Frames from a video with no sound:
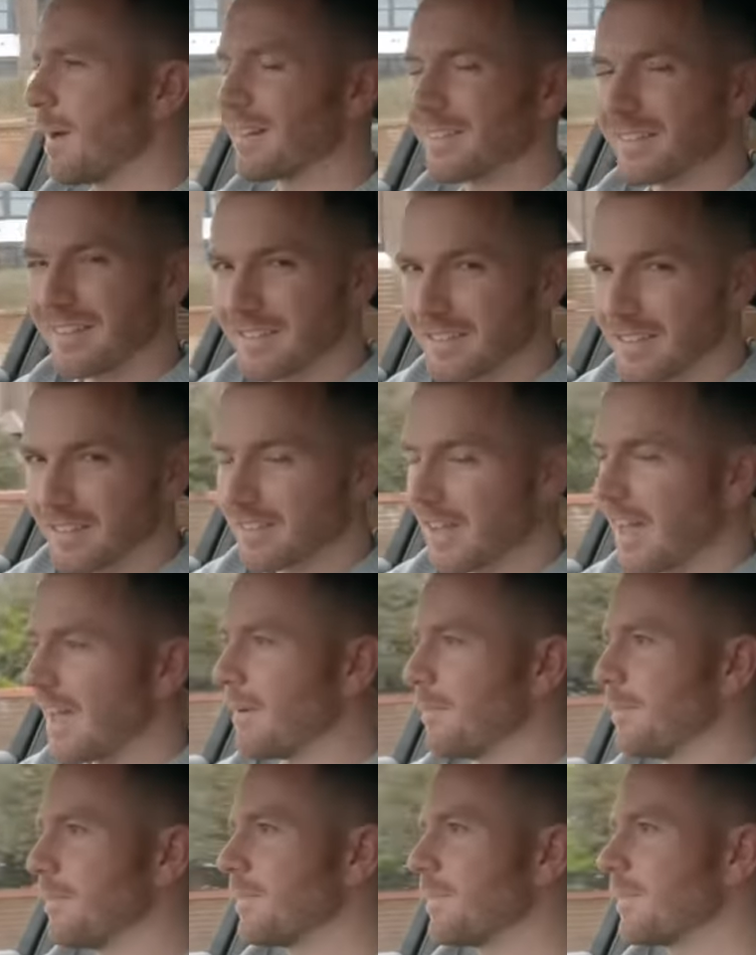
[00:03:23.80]
Bentley's the
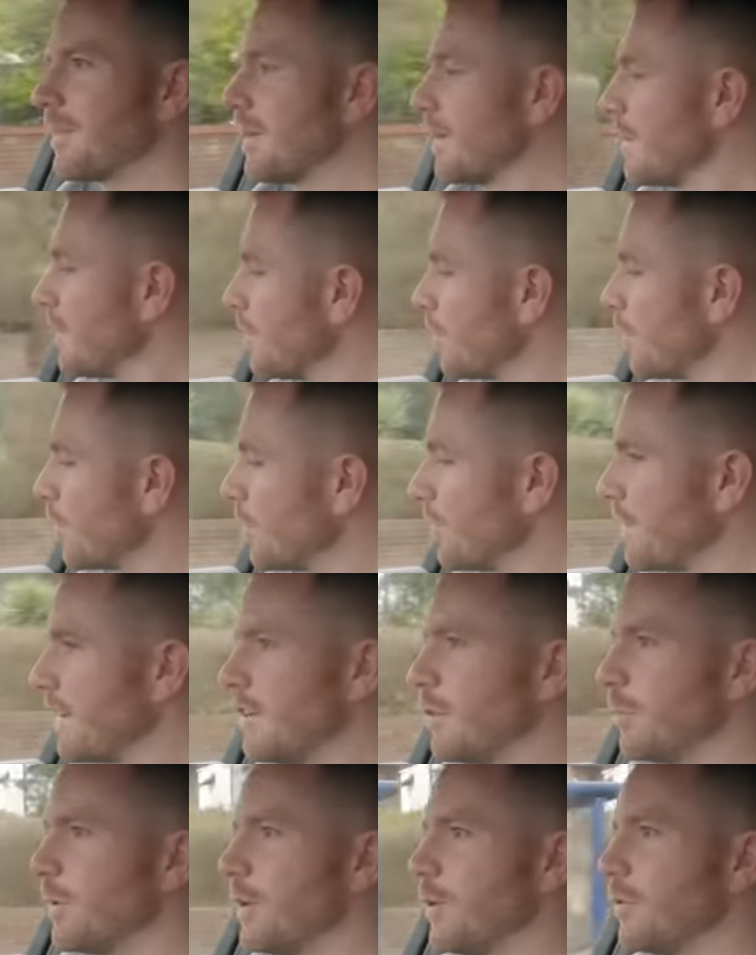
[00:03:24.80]
same. All
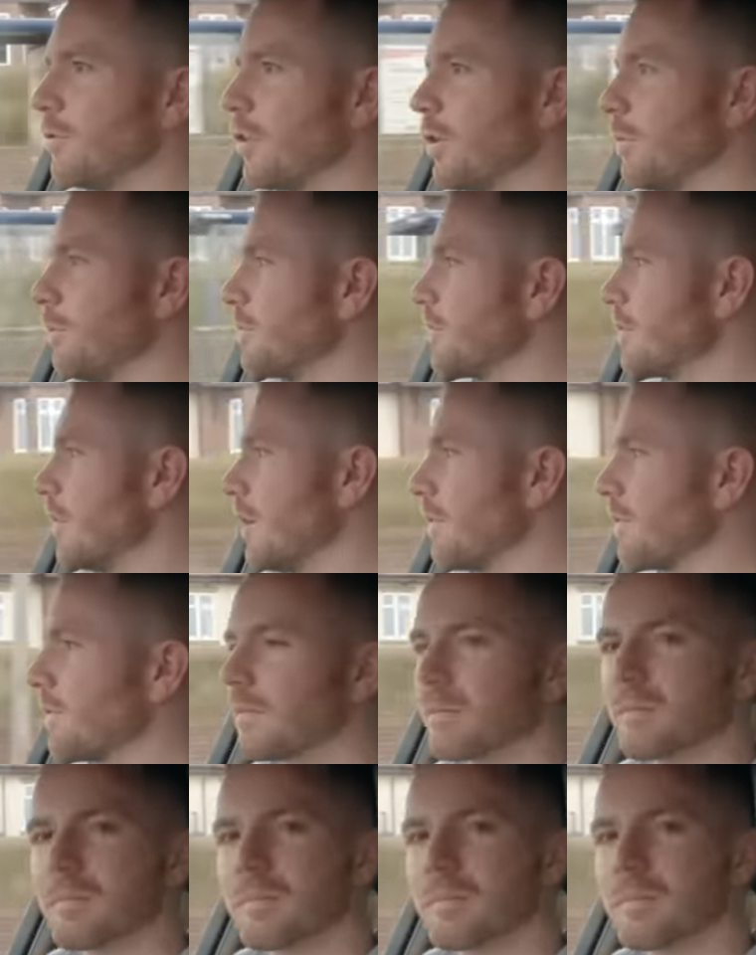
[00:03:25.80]
VW Group stuff.